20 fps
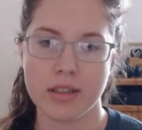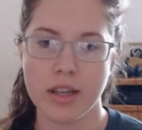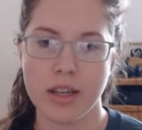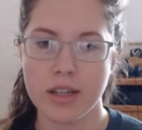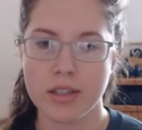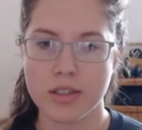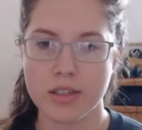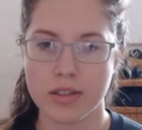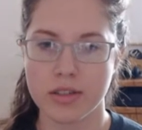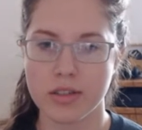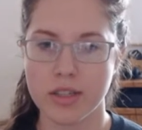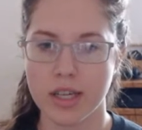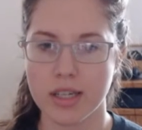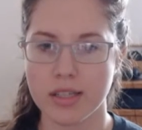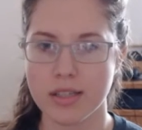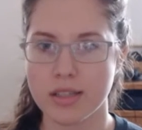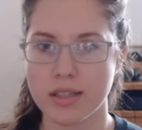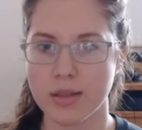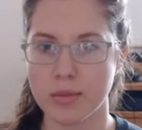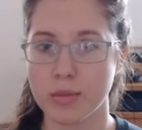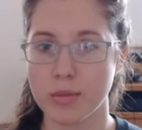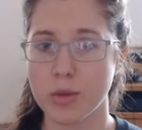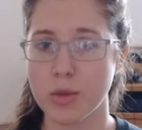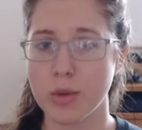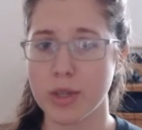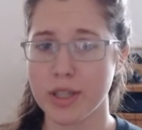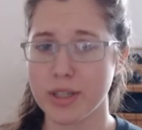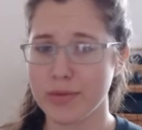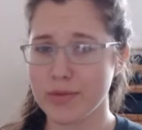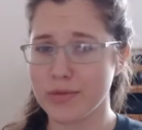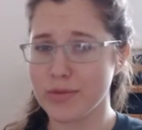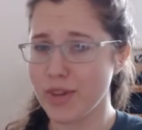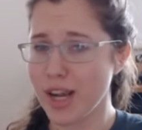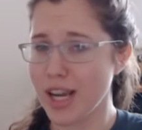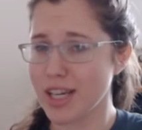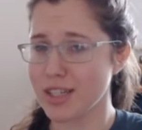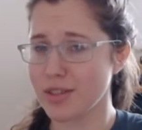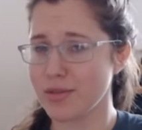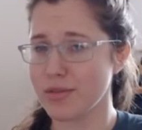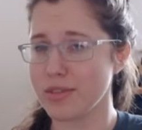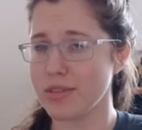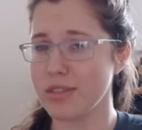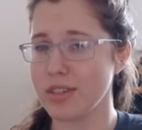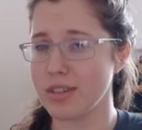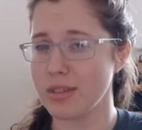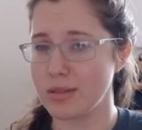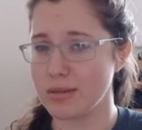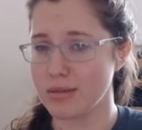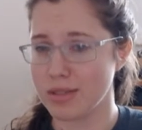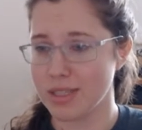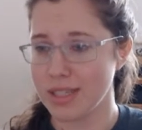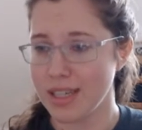show you guys some quick fraction review.